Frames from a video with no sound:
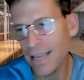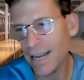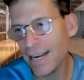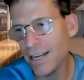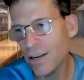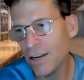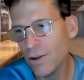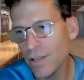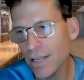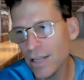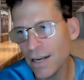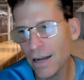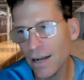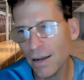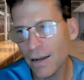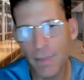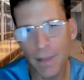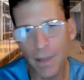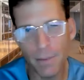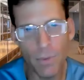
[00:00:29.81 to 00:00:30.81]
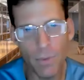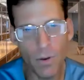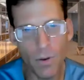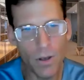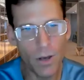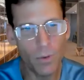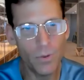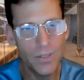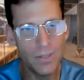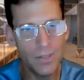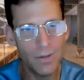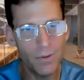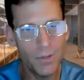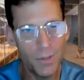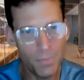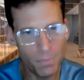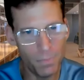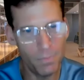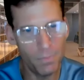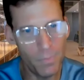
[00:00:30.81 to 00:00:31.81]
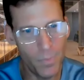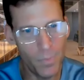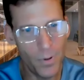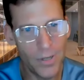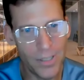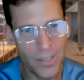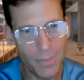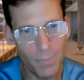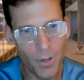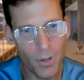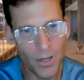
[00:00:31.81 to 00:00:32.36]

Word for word: And I know that uh, that Mocha was was push,